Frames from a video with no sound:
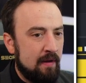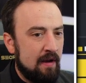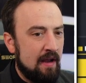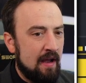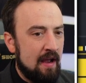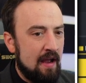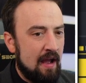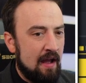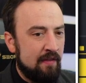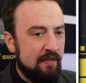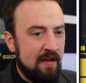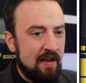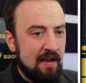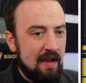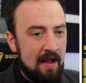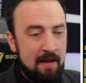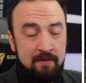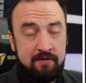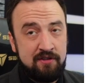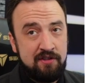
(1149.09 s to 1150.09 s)
but I
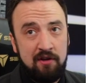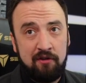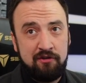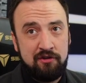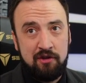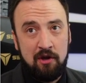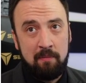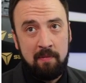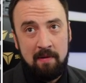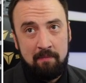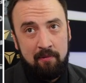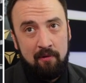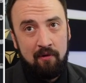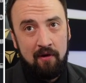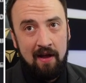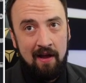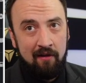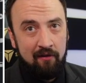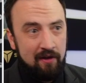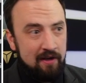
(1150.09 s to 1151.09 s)
think I'd still just hope I
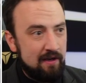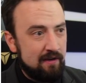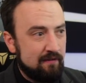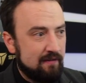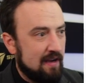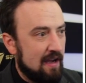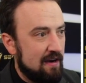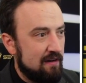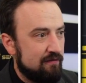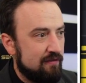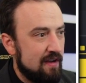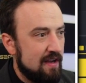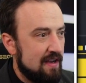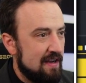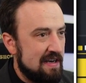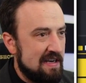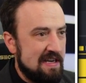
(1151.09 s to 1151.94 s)
pull Ellen and kind of